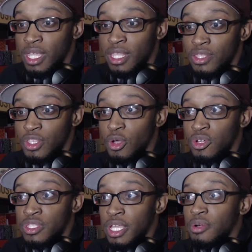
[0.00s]

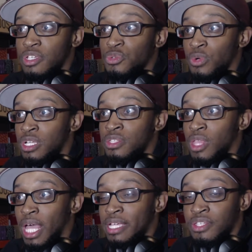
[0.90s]
there was one
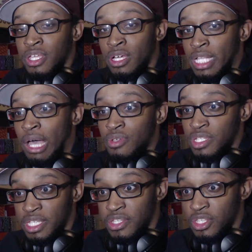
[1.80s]
like song that I was
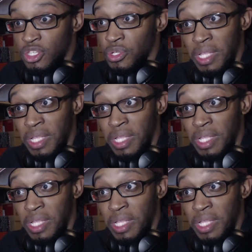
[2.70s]
listening to,